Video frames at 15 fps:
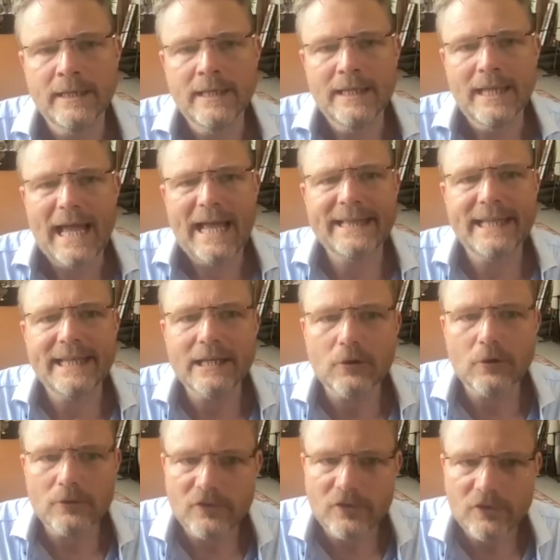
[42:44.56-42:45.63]
And then it
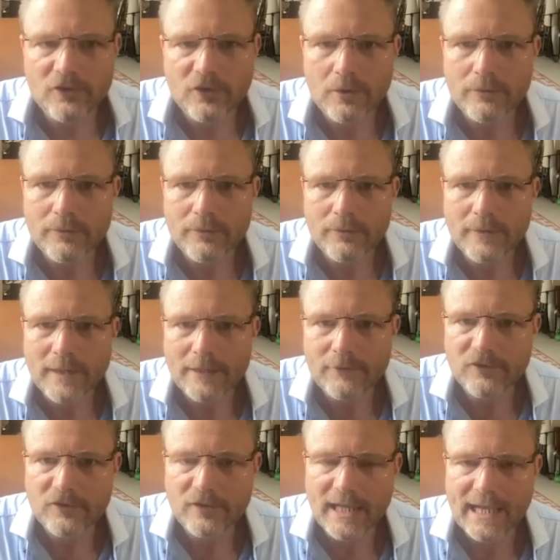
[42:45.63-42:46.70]
got to
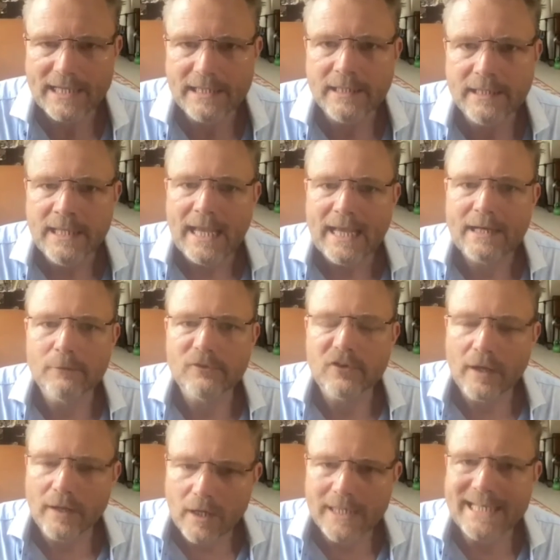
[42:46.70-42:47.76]
2008, and I was like,
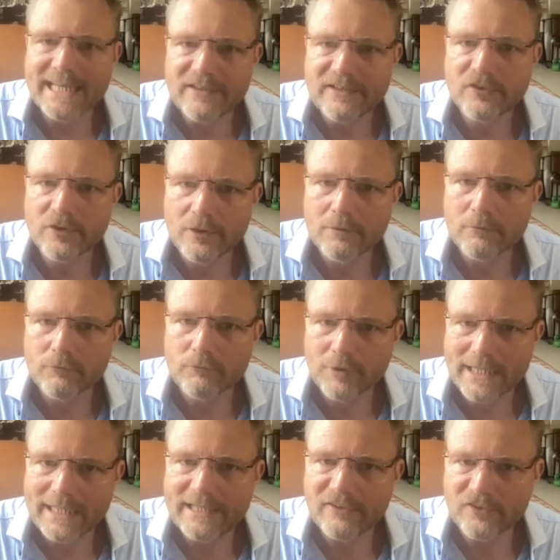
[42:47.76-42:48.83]
I need to
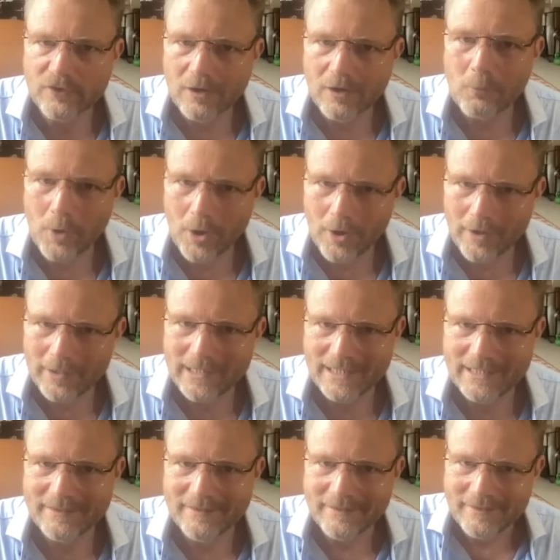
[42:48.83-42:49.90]
really start
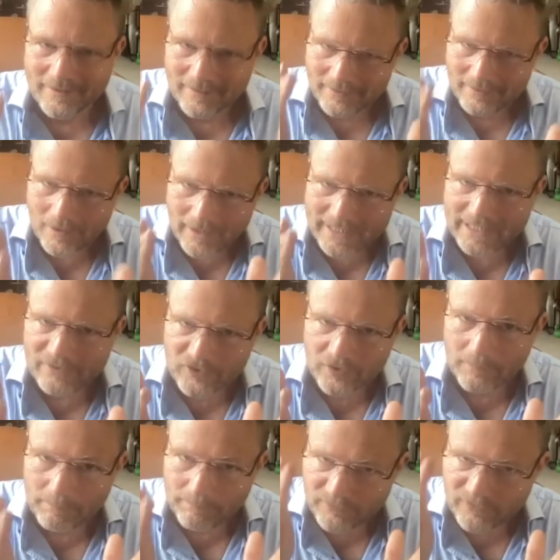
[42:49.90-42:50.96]
working. I need to
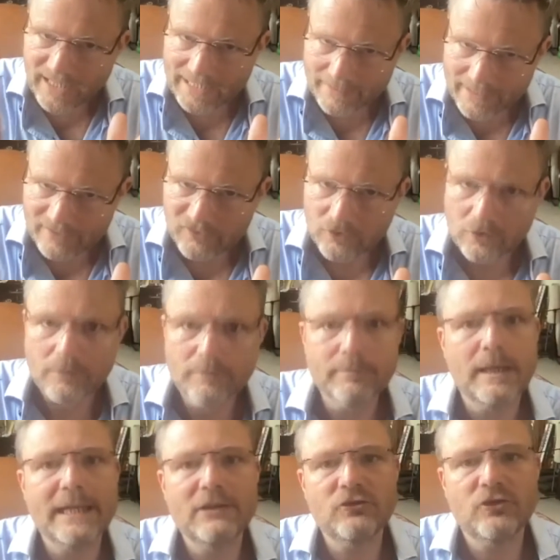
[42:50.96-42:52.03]
take this to
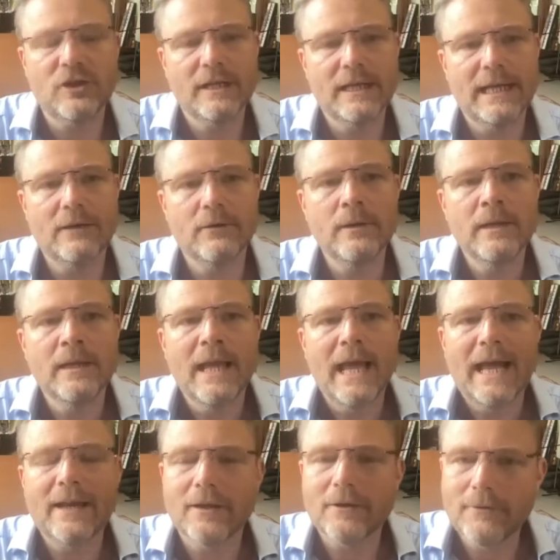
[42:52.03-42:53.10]
completion now.
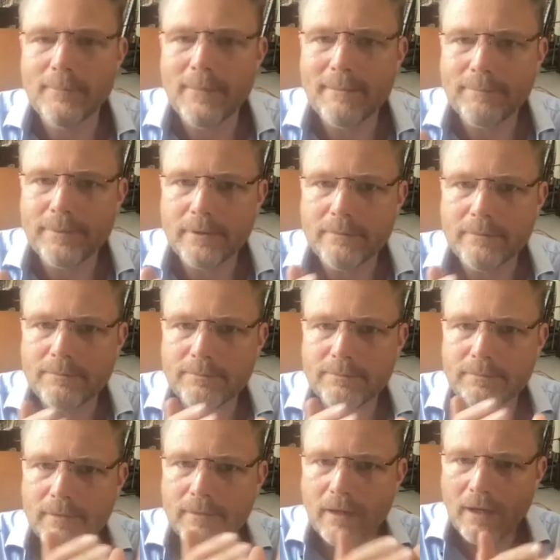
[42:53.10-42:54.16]
And I remember
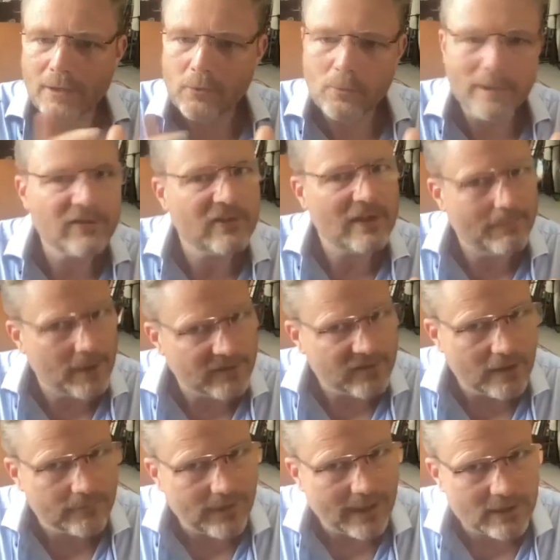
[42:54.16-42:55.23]
I always set myself
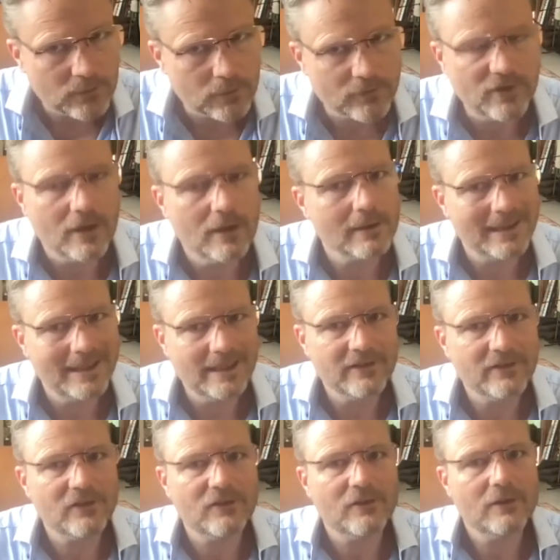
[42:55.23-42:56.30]
annual
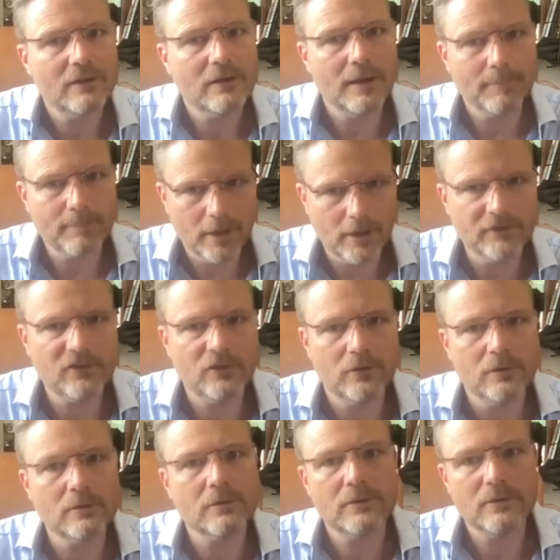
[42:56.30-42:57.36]
targets, like
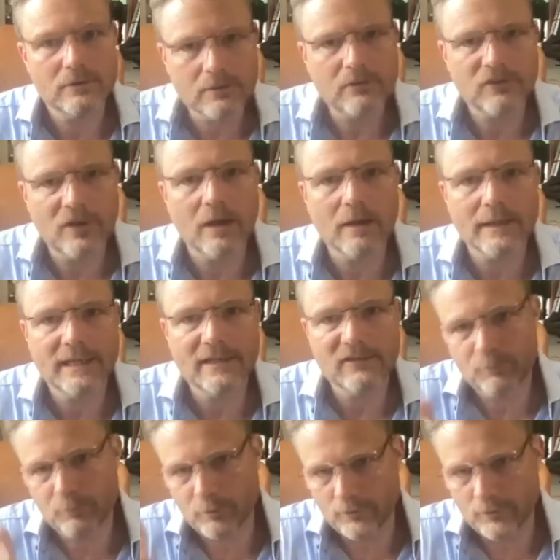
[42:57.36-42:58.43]
personal targets,
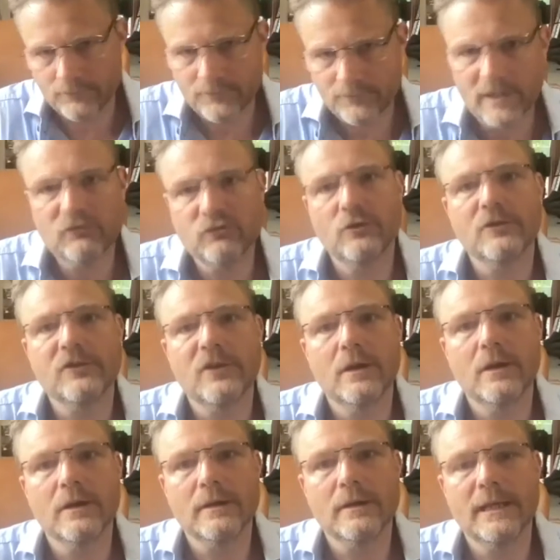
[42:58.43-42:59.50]
professional
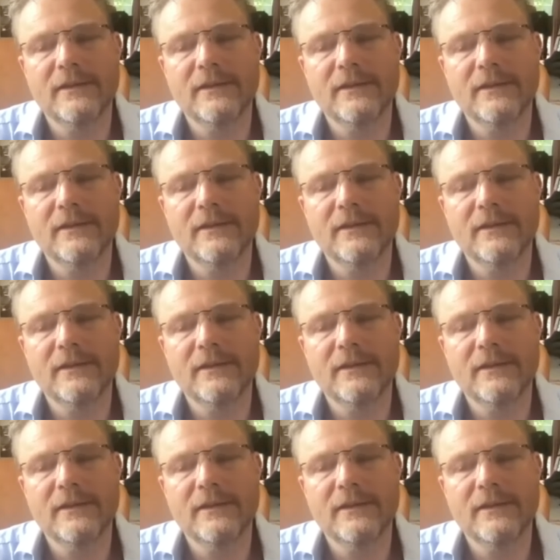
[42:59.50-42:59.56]
targets.